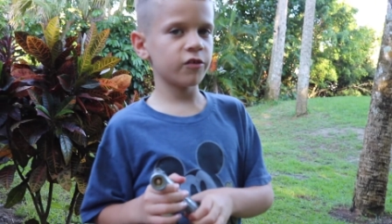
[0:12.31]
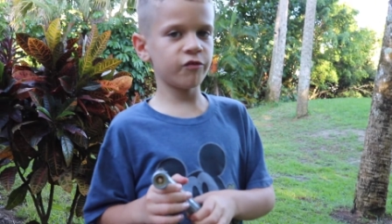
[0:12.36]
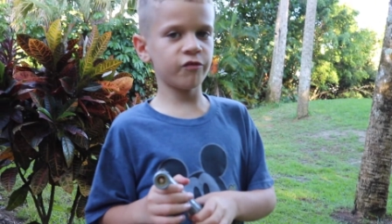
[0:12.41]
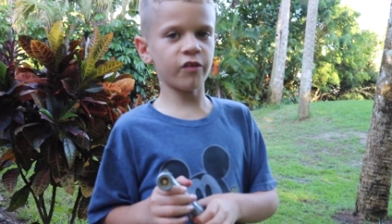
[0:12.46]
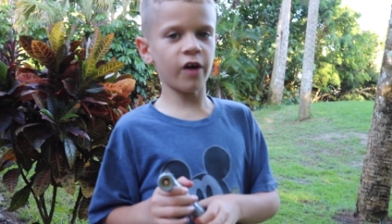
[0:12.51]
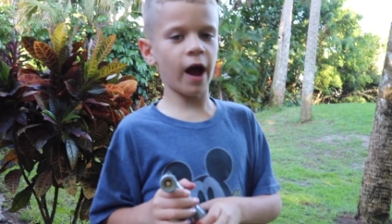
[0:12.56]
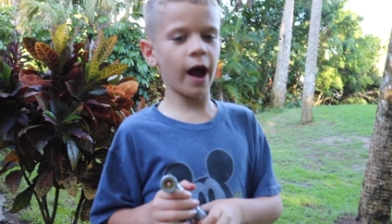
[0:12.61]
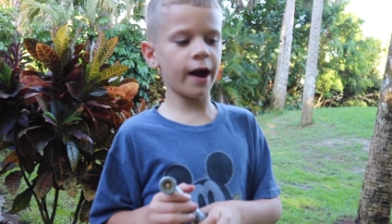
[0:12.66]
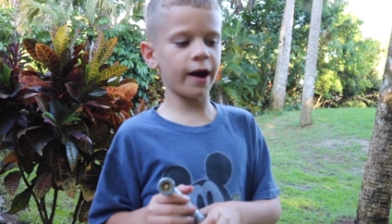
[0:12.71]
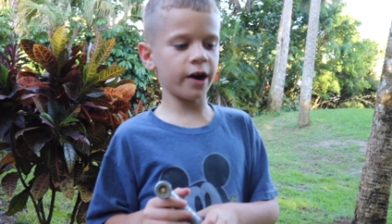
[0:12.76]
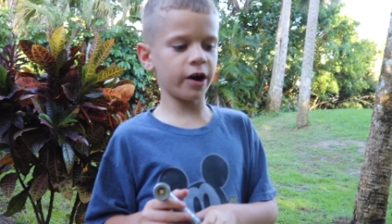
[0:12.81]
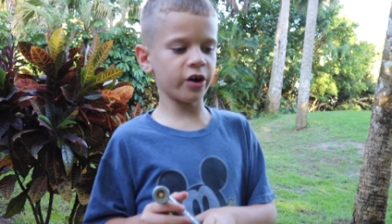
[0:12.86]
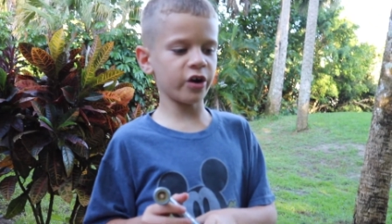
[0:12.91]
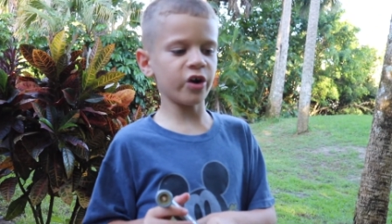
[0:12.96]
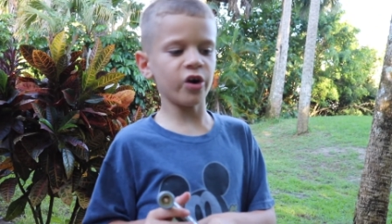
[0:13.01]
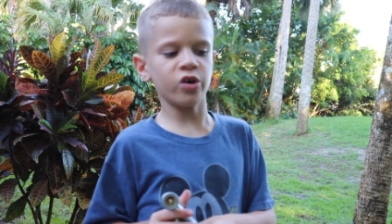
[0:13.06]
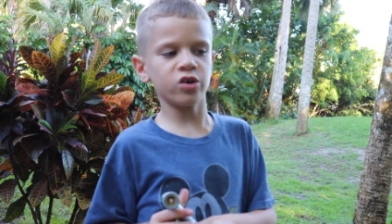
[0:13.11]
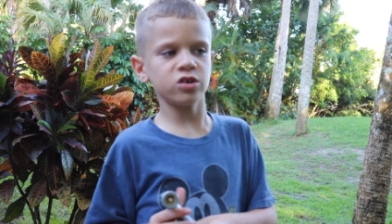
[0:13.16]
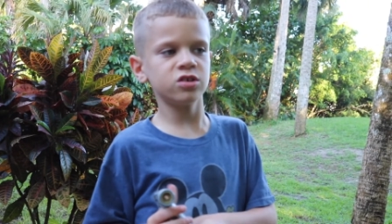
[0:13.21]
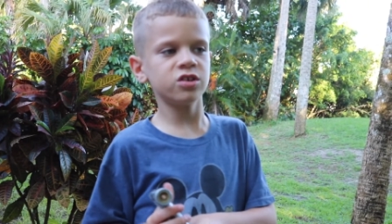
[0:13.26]
fire
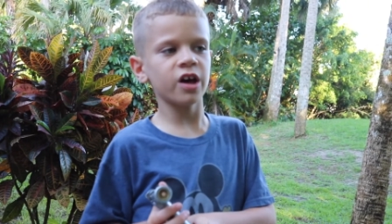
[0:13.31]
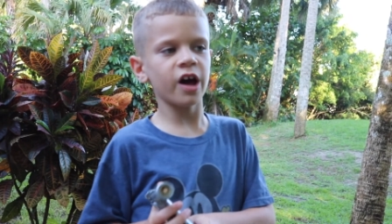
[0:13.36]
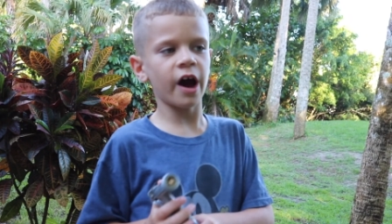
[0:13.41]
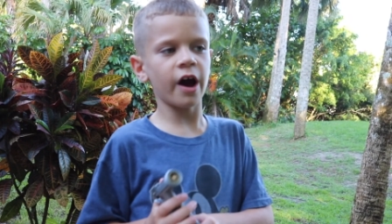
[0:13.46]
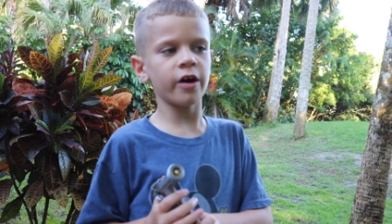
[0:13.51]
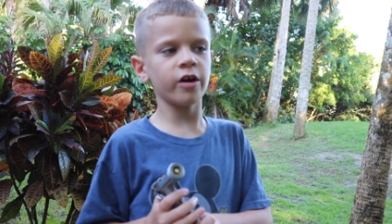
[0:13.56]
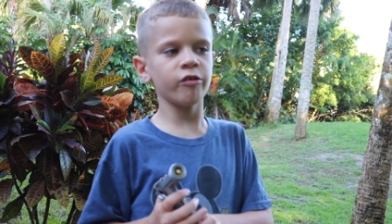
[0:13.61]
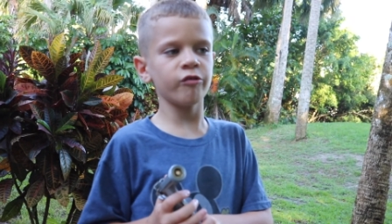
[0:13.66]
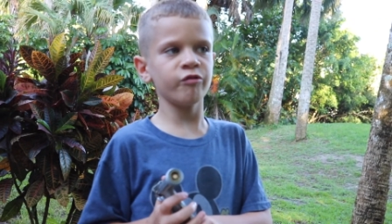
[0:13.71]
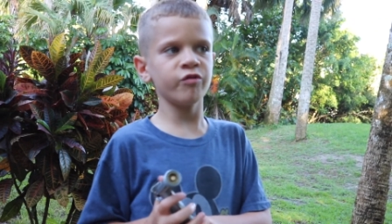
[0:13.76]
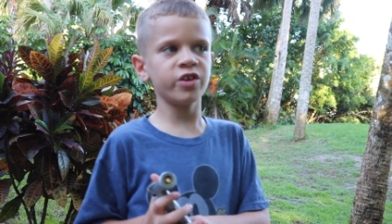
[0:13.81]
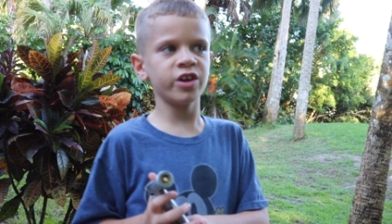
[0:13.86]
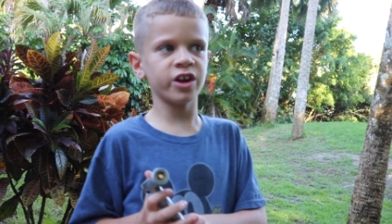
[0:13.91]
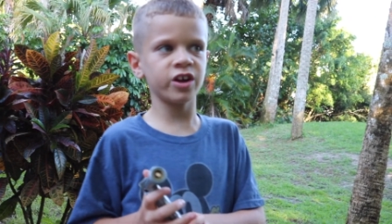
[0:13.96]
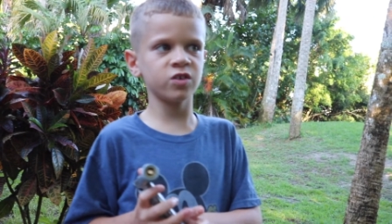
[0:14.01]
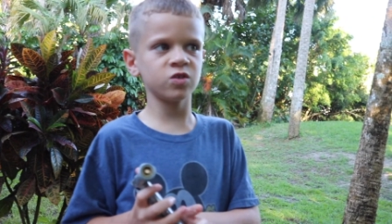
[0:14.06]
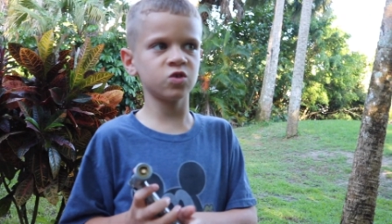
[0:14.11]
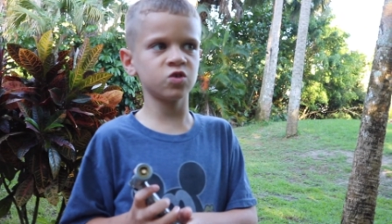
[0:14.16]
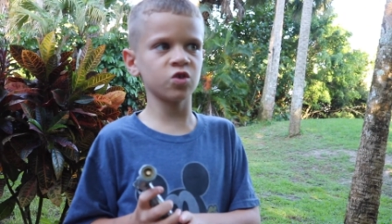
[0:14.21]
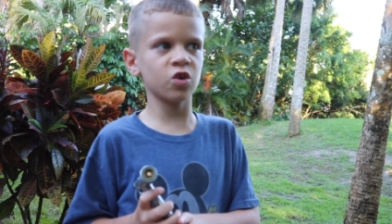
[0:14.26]
goes out of
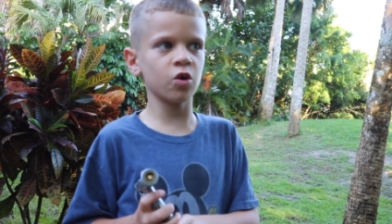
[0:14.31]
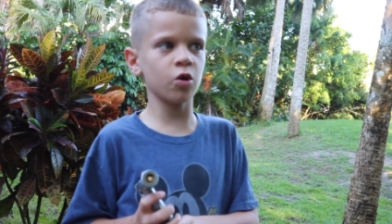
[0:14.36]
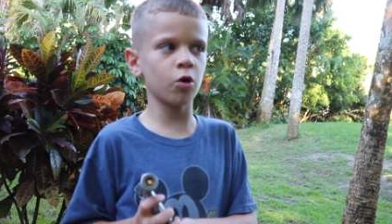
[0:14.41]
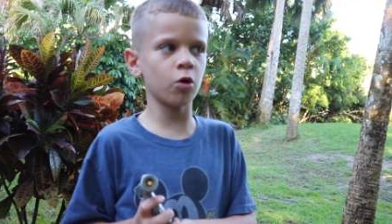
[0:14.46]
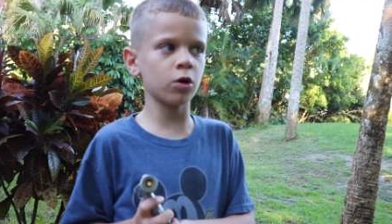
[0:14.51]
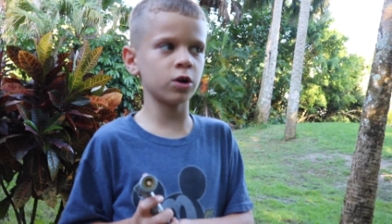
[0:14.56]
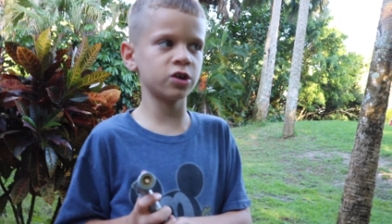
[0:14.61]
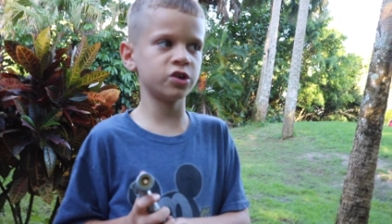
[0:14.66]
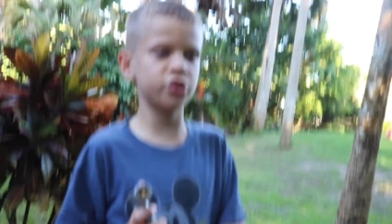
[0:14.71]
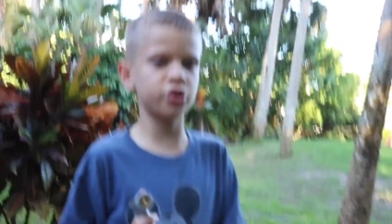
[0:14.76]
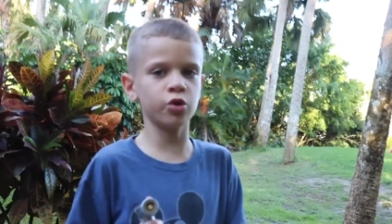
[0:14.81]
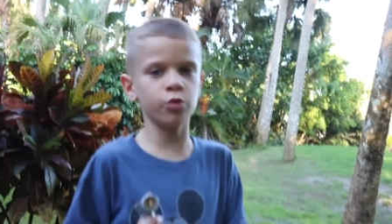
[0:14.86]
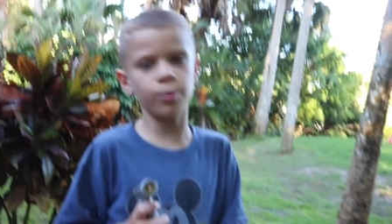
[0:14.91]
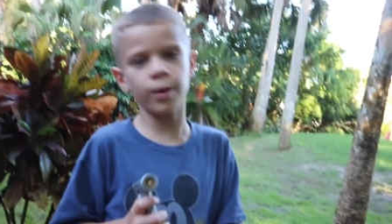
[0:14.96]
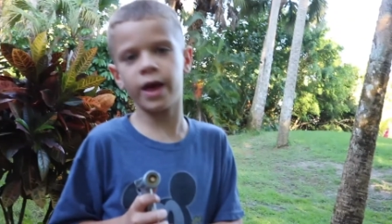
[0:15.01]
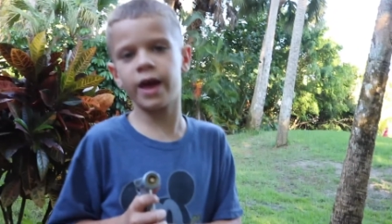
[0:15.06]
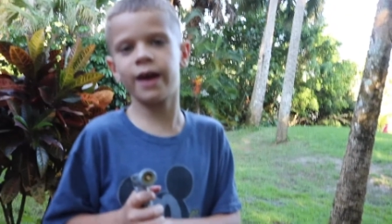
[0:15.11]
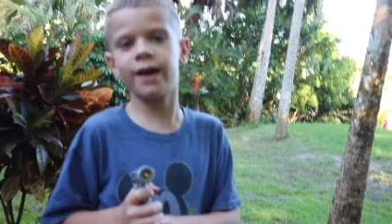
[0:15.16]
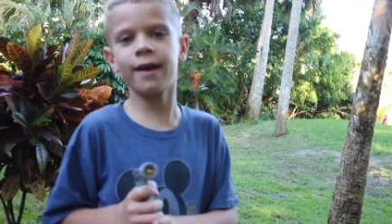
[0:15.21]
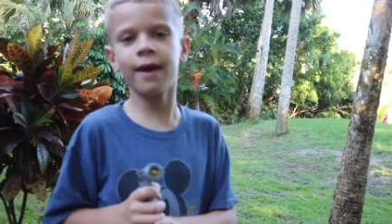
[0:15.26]
control or too
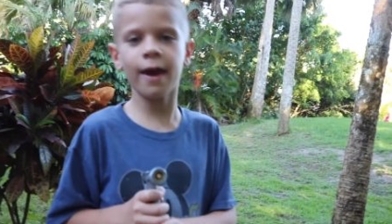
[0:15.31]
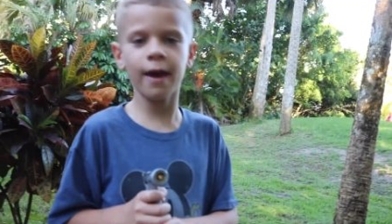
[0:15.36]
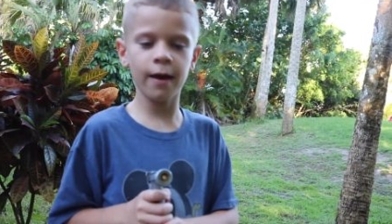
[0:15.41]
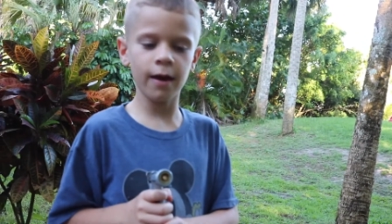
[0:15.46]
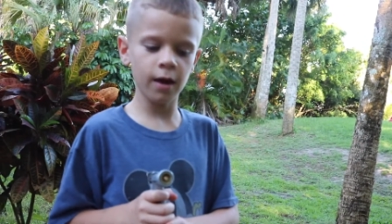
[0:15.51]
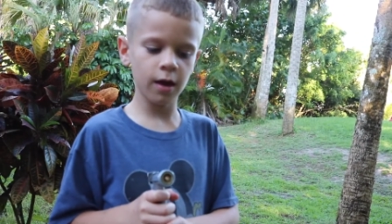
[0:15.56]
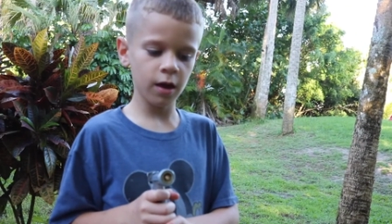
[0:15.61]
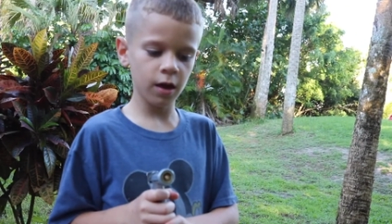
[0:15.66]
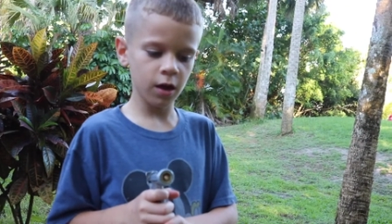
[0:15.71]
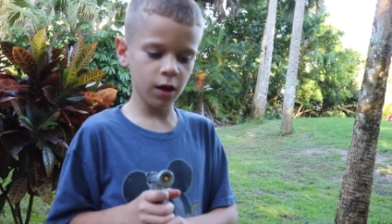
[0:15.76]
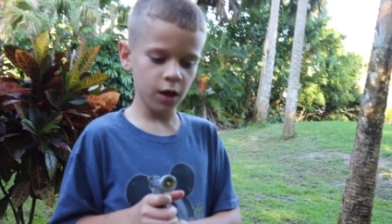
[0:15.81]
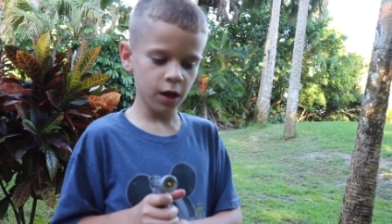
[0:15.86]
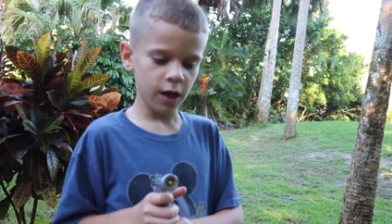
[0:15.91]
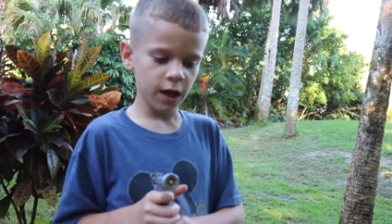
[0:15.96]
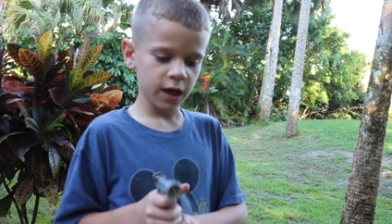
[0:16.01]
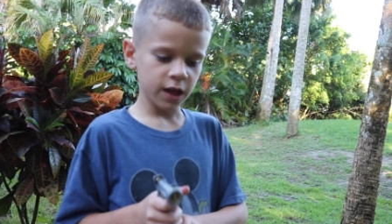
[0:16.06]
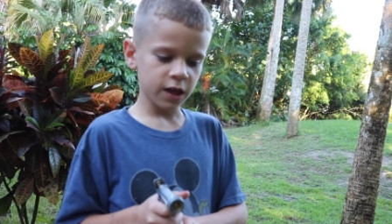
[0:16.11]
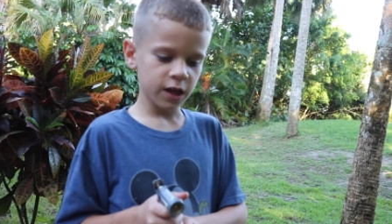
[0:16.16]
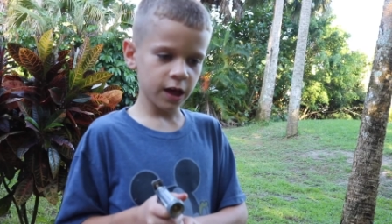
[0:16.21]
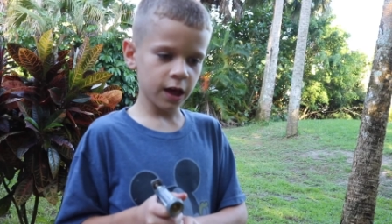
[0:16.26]
big.
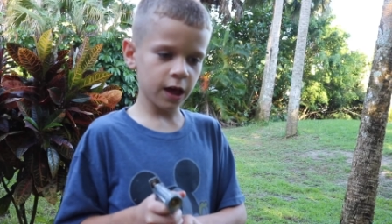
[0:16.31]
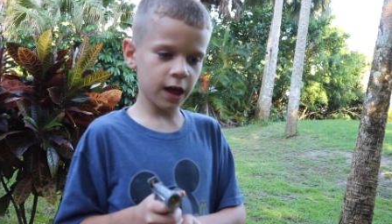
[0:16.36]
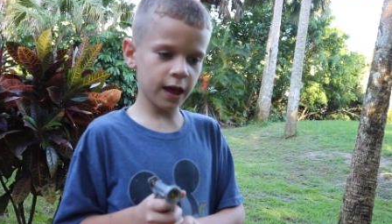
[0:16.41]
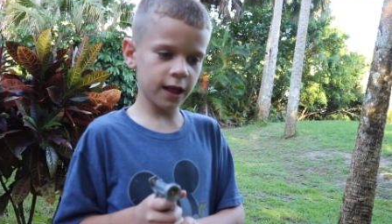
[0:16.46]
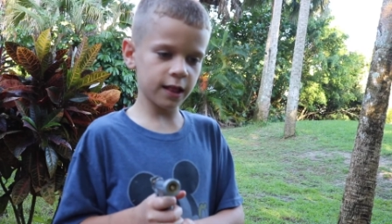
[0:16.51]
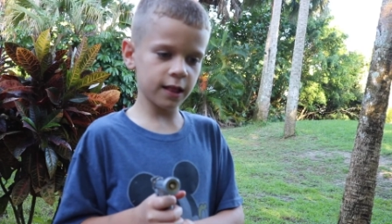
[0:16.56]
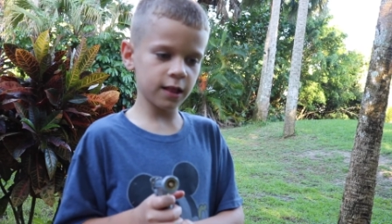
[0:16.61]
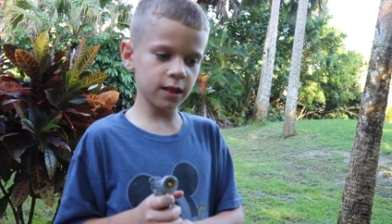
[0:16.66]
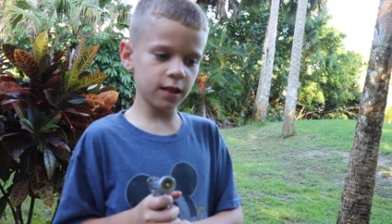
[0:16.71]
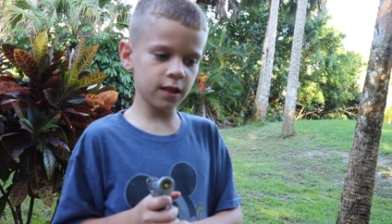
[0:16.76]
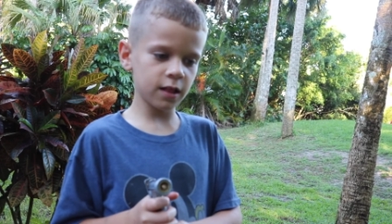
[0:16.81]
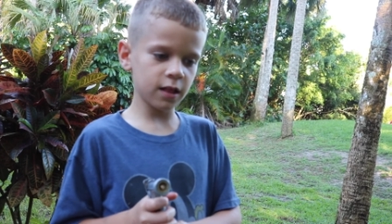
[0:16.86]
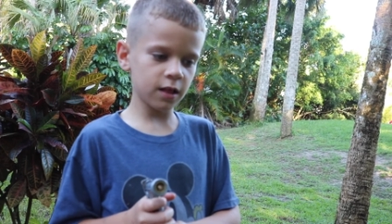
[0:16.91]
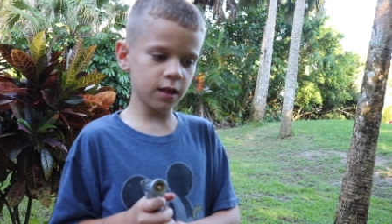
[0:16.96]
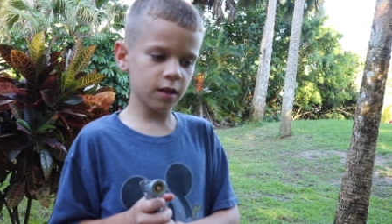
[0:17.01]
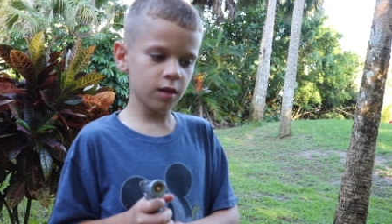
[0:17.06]
Do you have a and fire now?